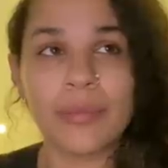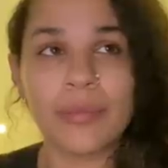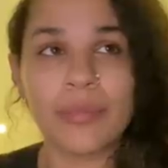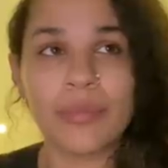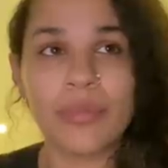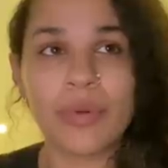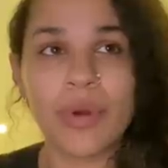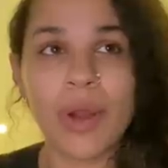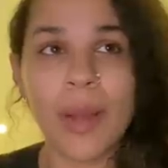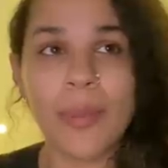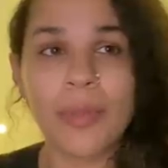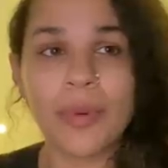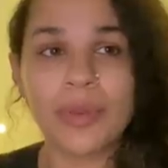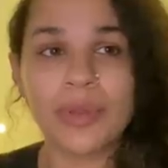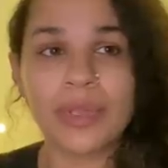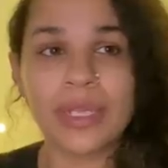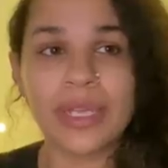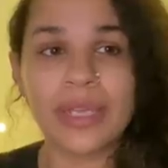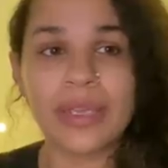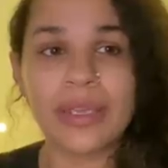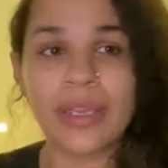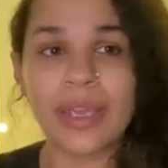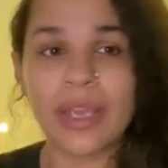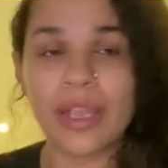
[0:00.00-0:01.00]

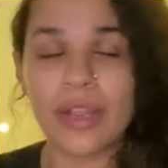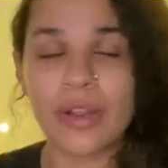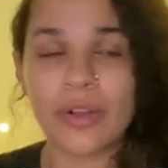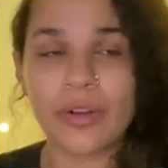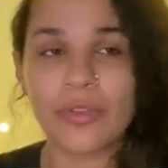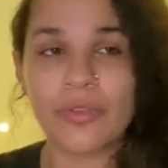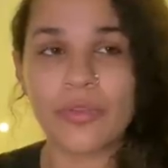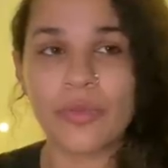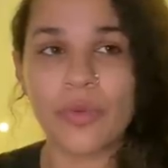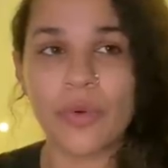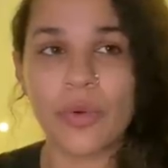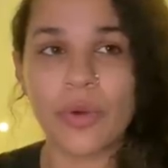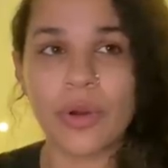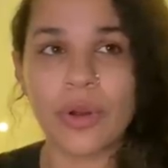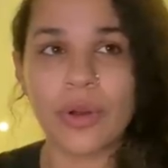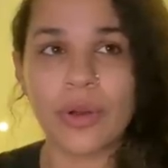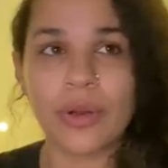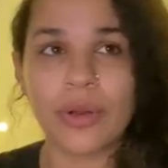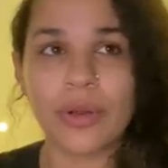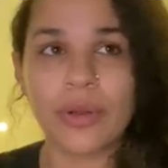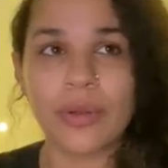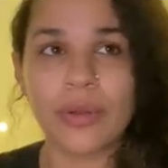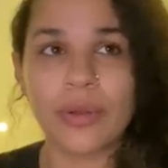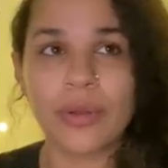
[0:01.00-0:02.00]
properly cared
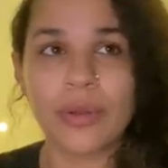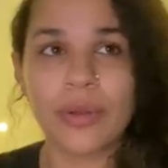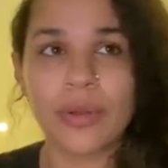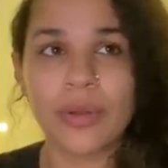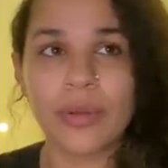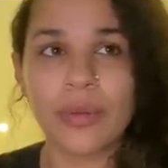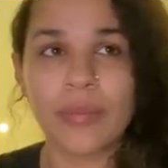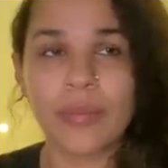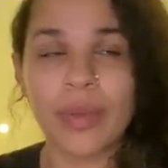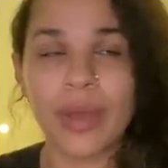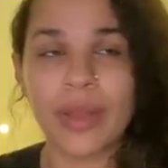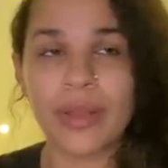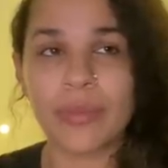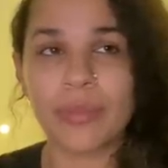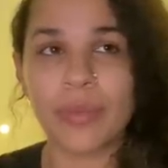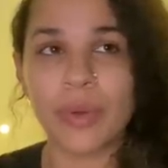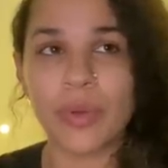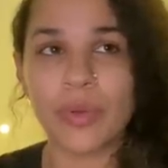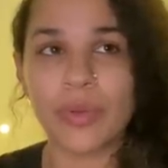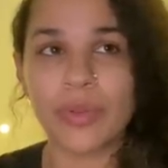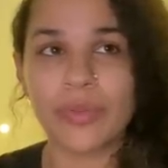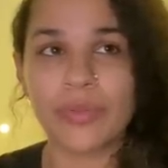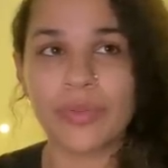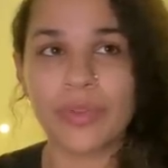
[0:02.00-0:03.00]
for by the
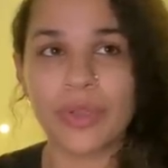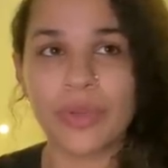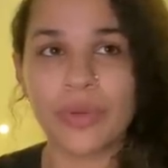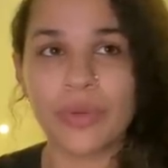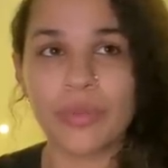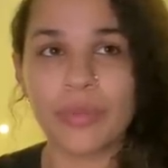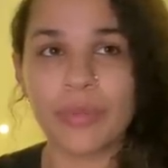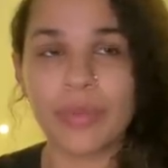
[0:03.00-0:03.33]
both of you.